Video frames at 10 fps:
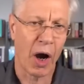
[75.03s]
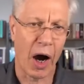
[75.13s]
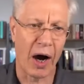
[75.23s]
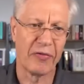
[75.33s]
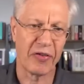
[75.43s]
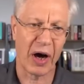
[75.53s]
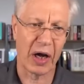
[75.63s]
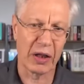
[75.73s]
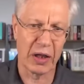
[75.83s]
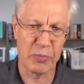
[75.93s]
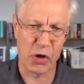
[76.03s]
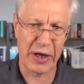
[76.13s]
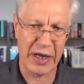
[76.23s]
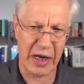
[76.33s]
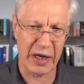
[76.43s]
of
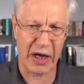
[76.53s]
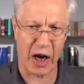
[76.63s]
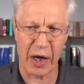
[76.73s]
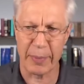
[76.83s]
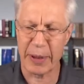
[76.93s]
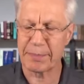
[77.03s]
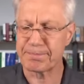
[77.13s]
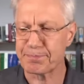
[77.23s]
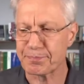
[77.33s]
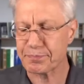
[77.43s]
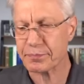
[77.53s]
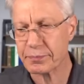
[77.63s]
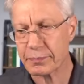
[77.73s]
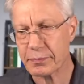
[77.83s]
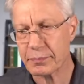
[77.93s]
liberating an economy,
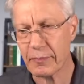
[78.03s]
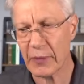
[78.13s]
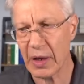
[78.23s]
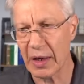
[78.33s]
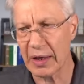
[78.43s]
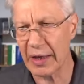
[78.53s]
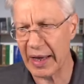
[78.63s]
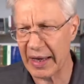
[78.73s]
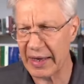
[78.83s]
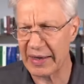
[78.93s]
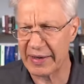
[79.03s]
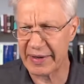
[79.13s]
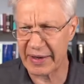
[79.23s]
uh, and